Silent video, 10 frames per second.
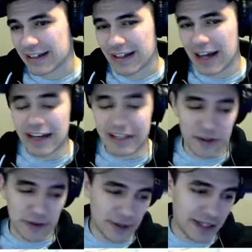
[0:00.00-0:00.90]

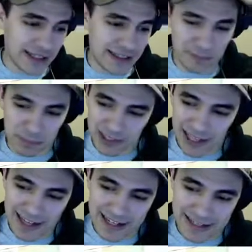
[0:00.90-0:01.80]
Anywho, the
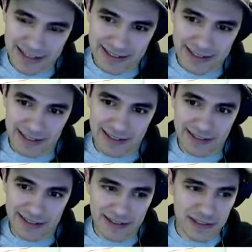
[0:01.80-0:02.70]
plan is
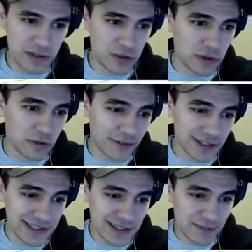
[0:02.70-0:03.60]
to
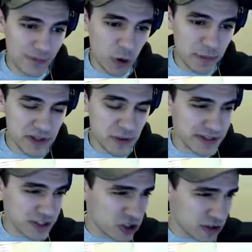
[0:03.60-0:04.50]
fix some open source
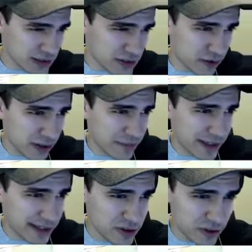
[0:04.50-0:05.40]
issues from
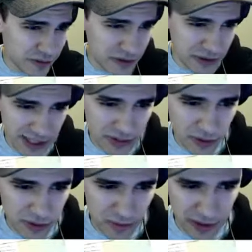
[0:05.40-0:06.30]
the Universal Data
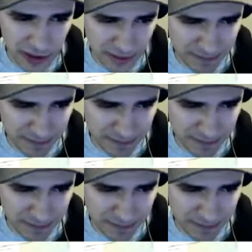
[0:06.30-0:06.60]
Tool community.